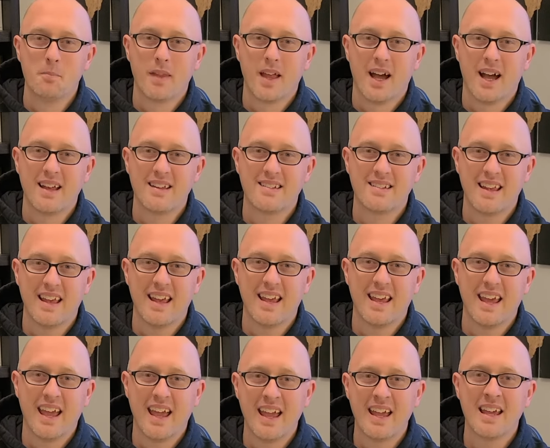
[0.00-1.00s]
I
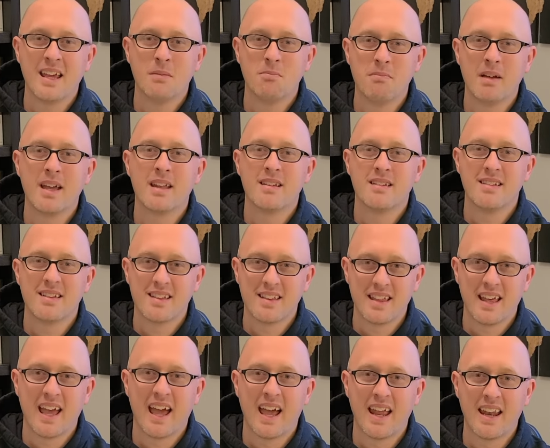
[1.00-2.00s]
say amen to
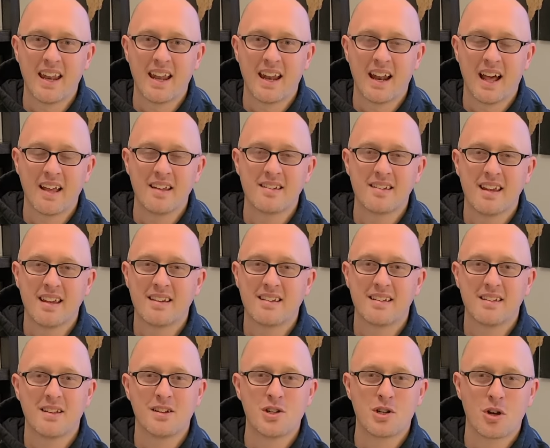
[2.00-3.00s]
that. And I say
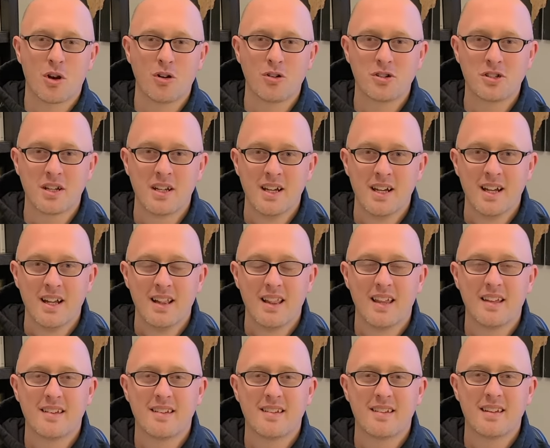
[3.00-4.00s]
to the church,
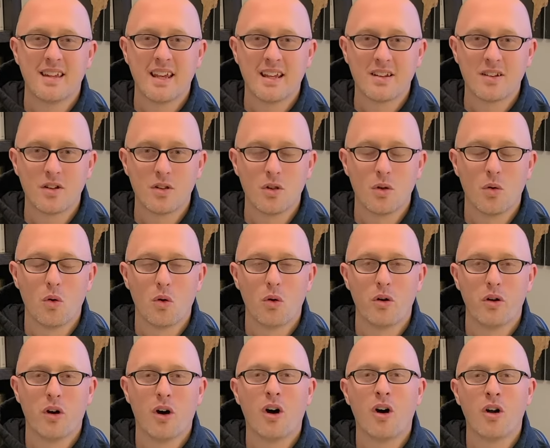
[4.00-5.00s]
let's seek the
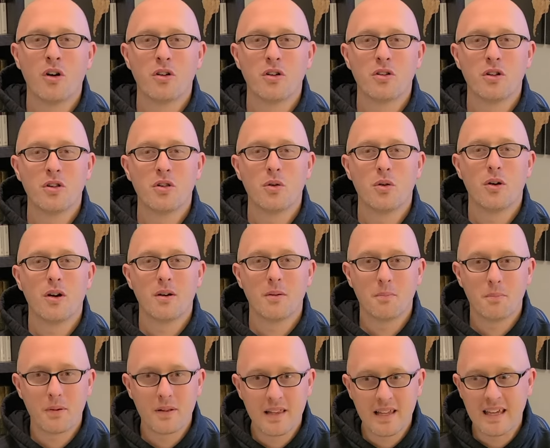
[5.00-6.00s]
Lord, honor the
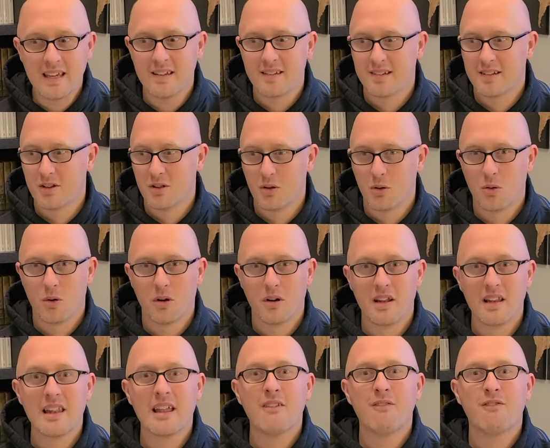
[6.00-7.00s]
Lord, please the Lord,
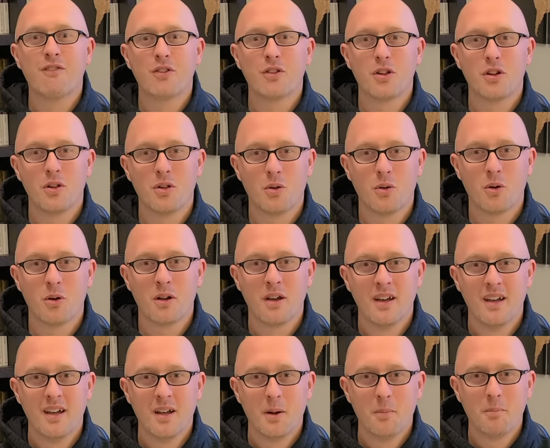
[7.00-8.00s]
live for the Lord,
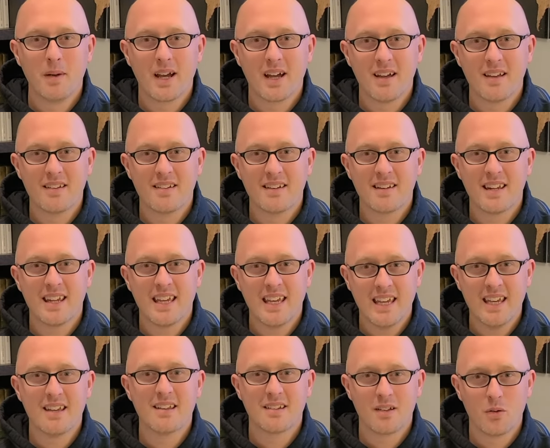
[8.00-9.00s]
because
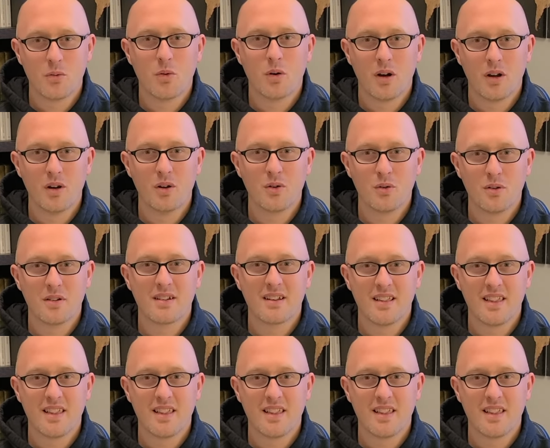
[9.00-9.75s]
he is the one who's the